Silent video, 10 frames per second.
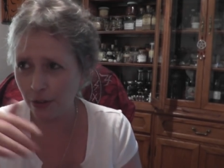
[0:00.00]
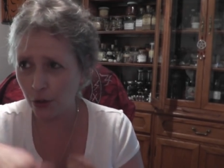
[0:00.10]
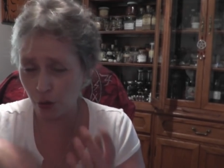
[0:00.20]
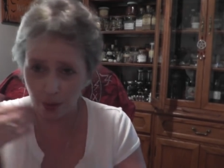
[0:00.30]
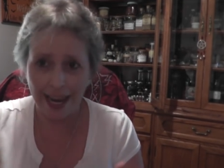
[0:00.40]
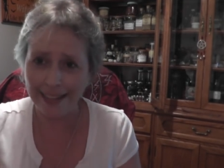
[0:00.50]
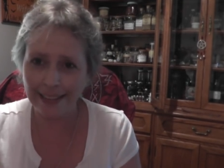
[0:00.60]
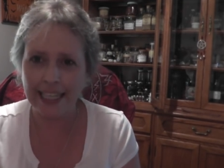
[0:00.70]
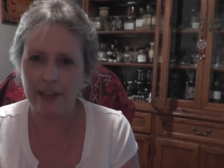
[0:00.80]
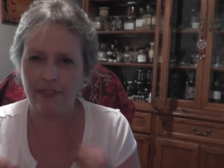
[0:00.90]
create the
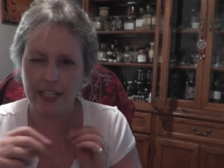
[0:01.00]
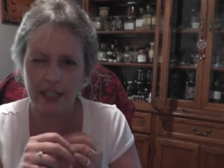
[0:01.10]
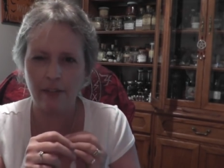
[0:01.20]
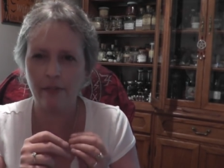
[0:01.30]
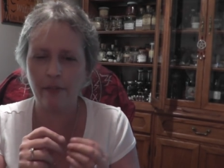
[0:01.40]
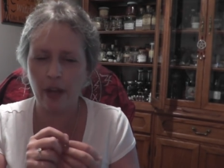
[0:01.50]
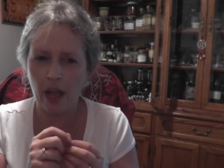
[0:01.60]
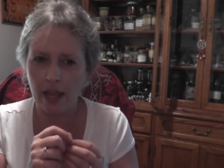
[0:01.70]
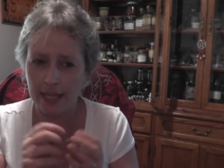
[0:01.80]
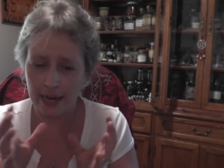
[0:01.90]
Kifi,
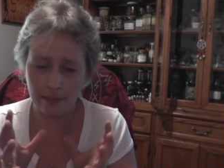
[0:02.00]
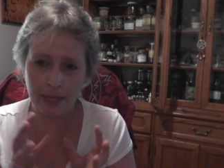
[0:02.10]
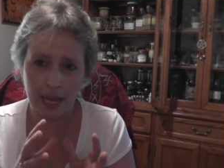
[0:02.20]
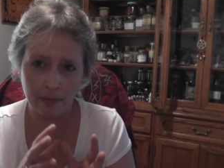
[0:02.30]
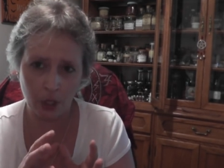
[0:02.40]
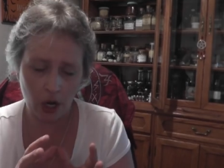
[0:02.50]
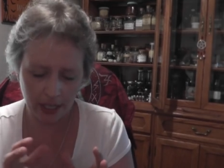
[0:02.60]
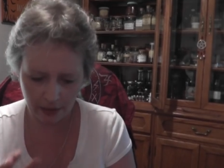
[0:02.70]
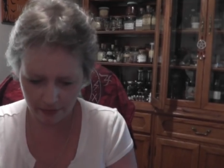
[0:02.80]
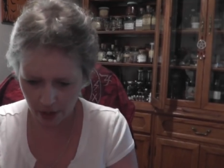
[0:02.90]
and I'm
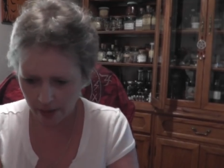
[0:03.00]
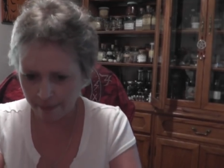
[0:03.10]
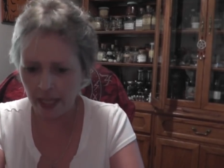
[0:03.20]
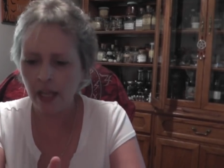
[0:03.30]
talking from